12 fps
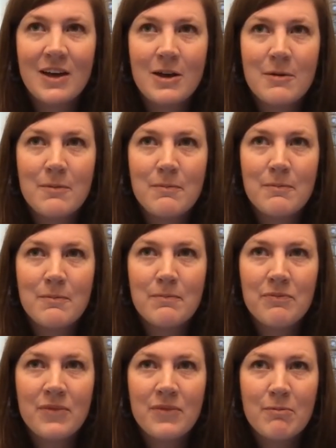
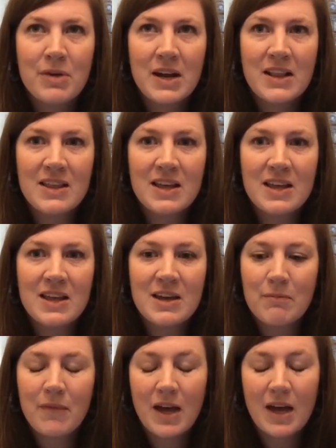but I
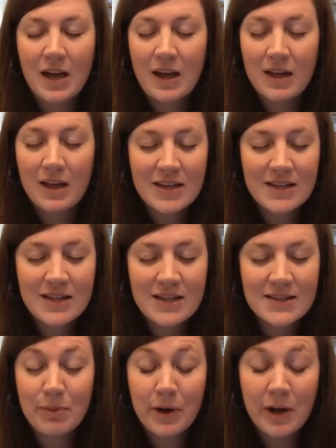think it's